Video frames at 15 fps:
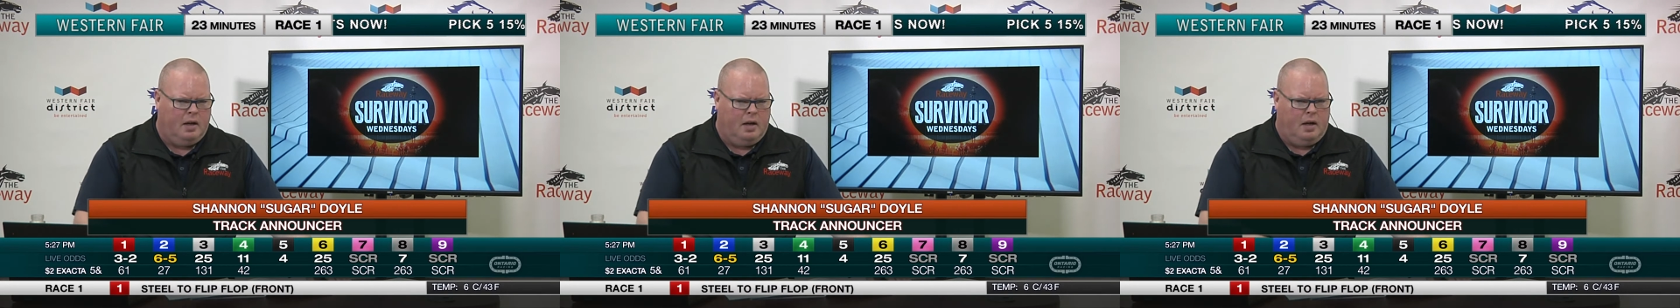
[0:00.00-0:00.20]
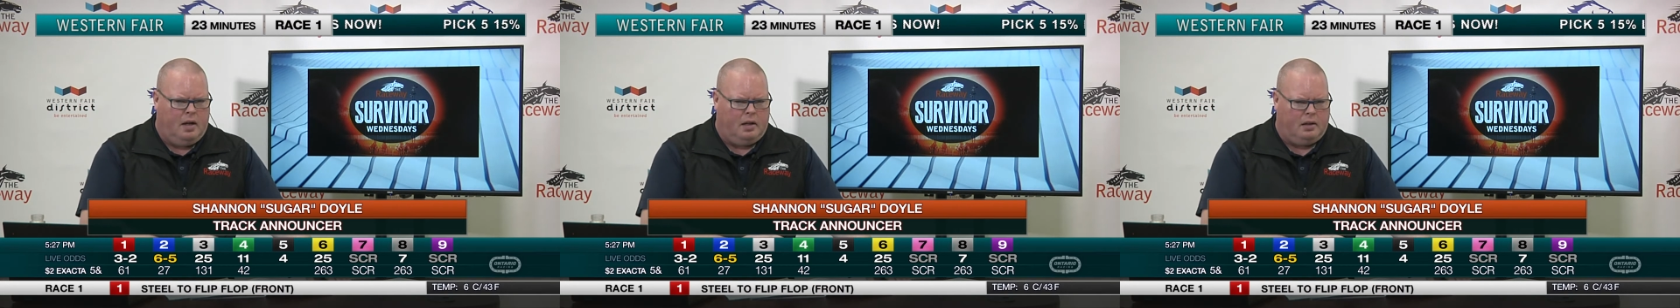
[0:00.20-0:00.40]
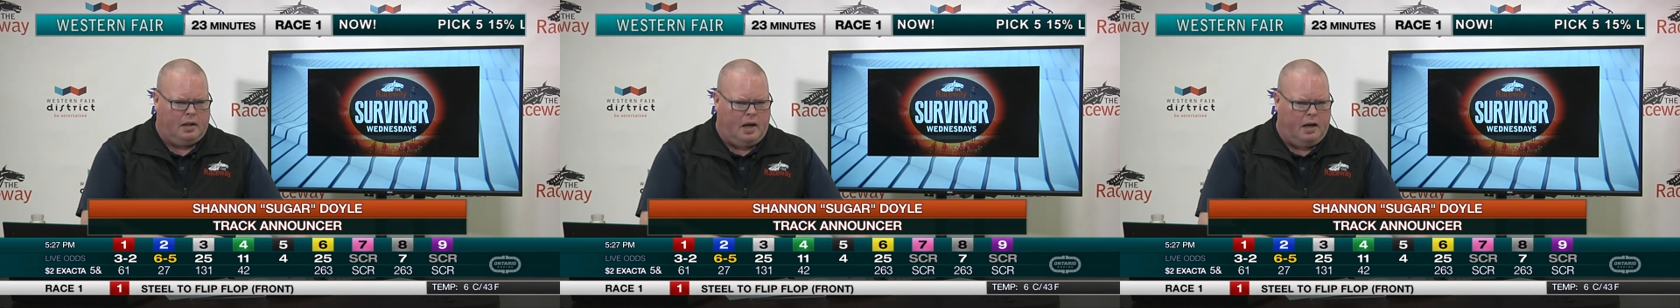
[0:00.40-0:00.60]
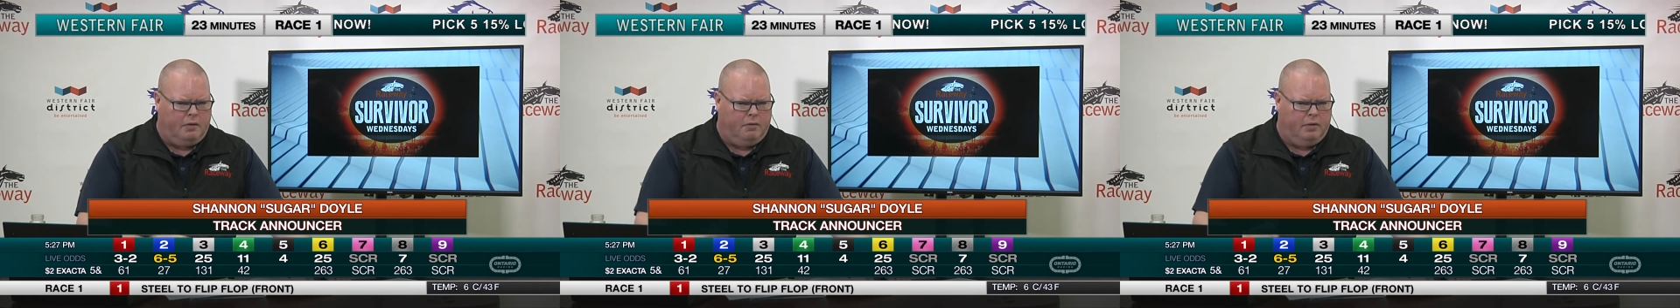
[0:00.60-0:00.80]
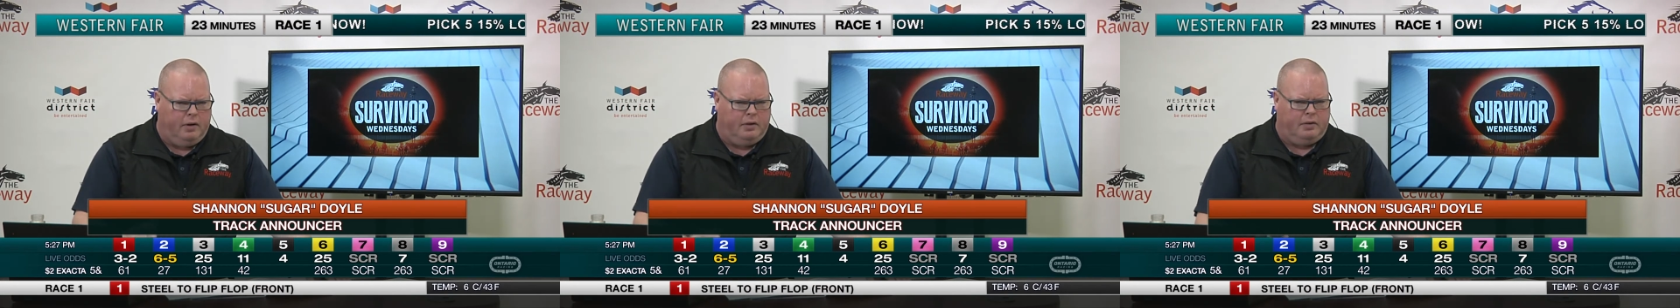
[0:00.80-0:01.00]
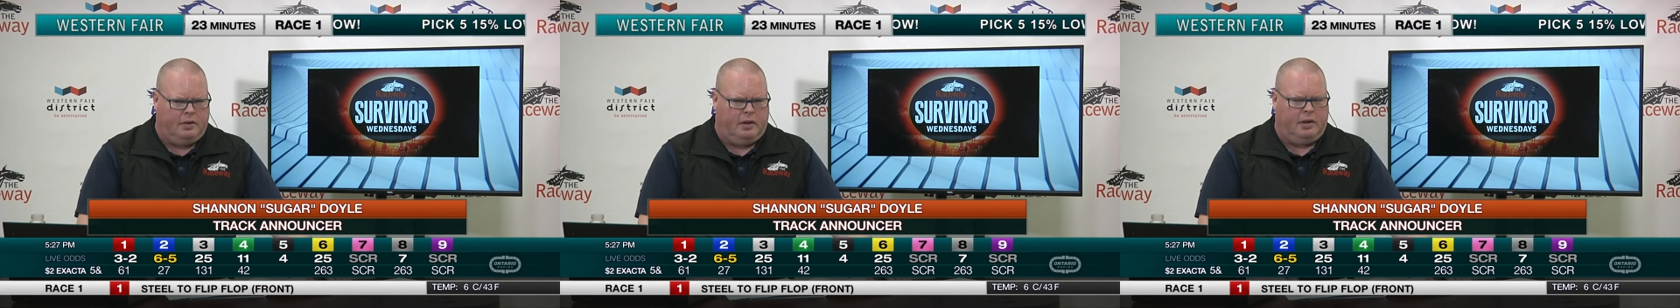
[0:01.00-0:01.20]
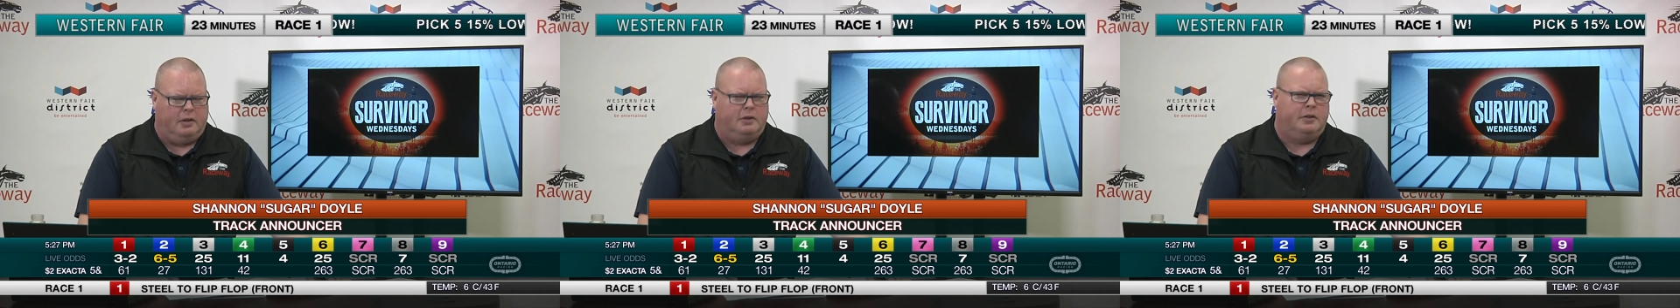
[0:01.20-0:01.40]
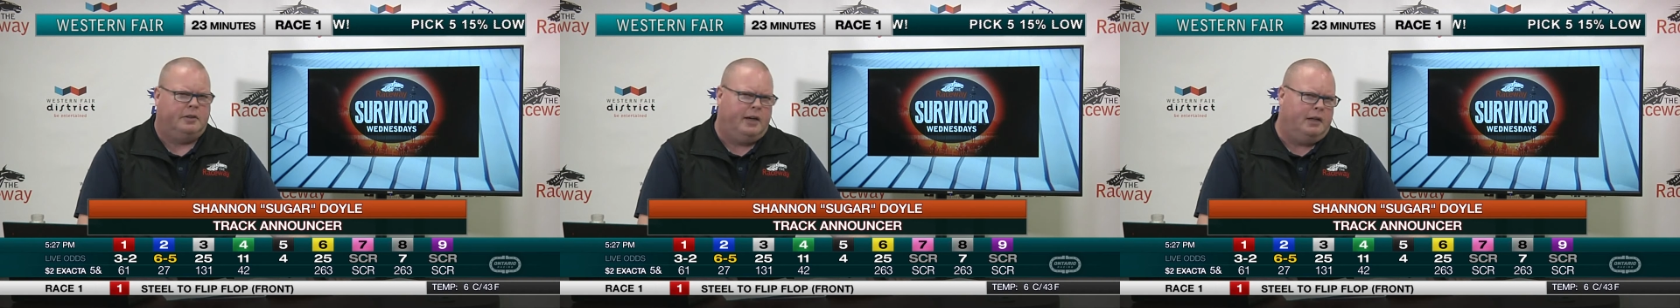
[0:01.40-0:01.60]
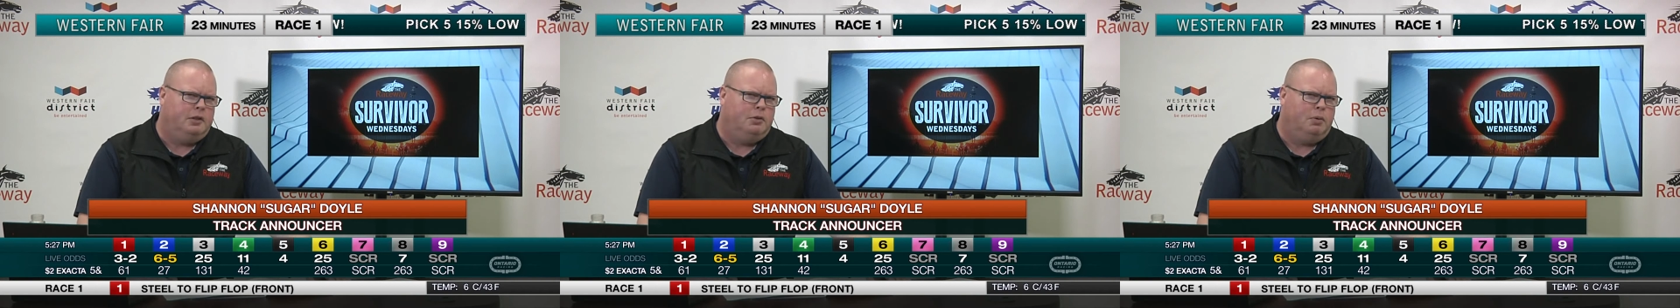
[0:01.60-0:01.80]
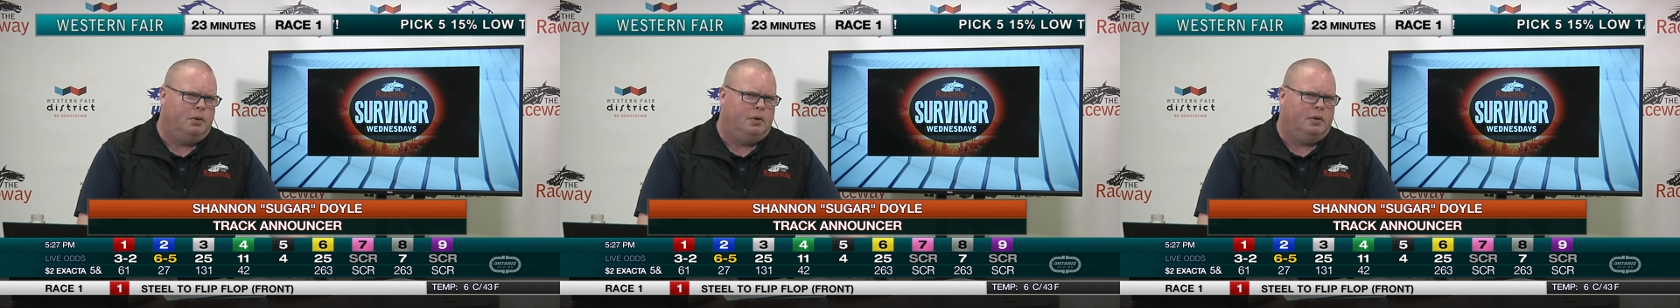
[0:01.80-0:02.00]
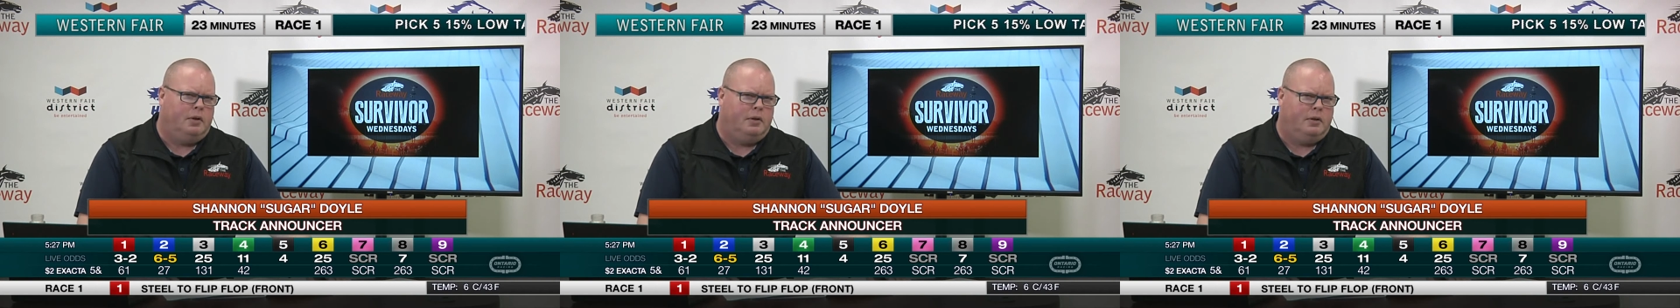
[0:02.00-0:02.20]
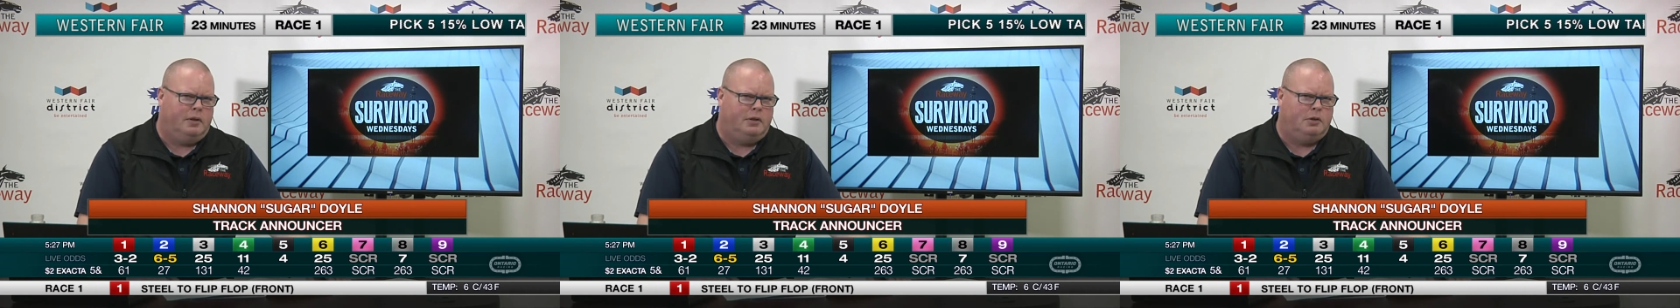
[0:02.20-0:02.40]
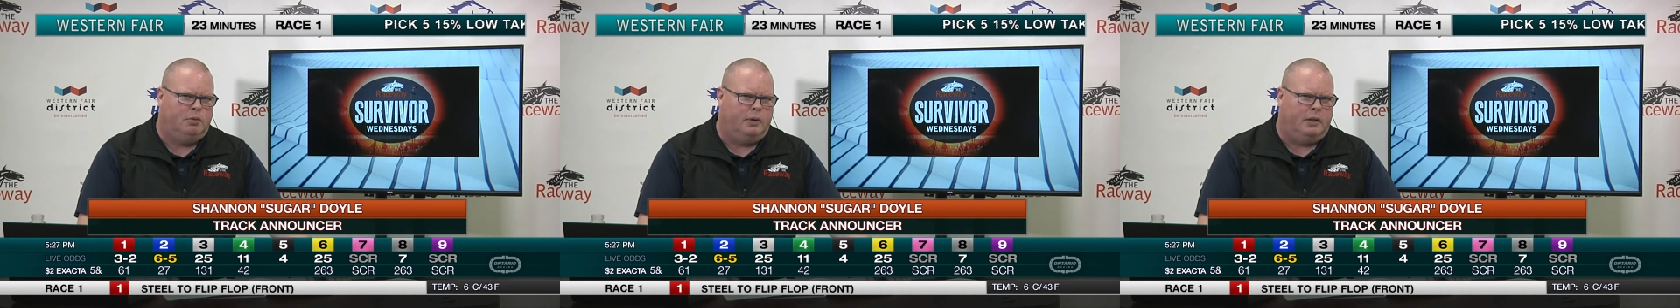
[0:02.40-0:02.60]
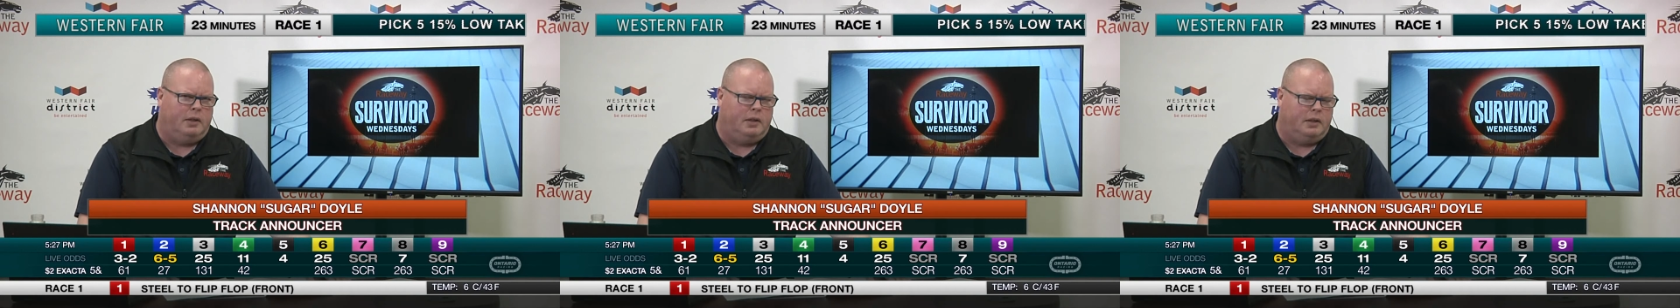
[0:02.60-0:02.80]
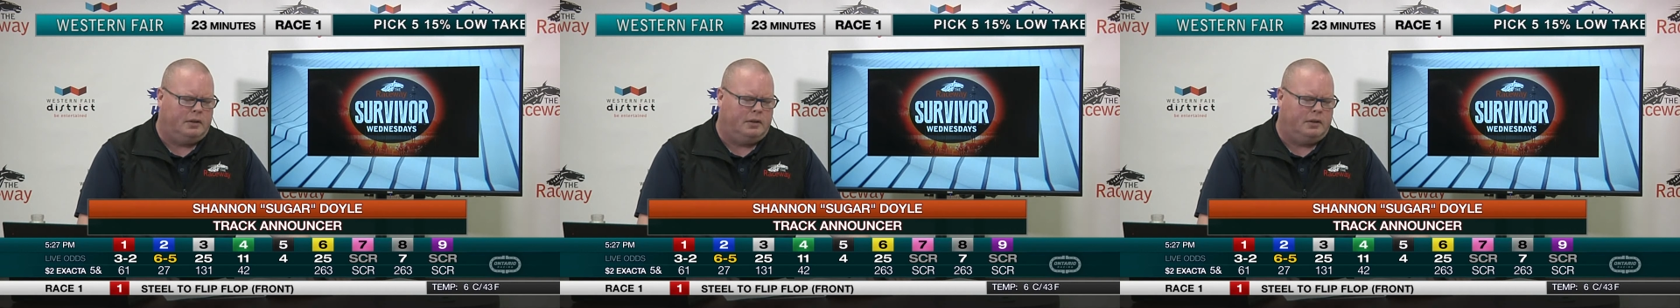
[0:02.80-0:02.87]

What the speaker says: Live racing scheduled this week,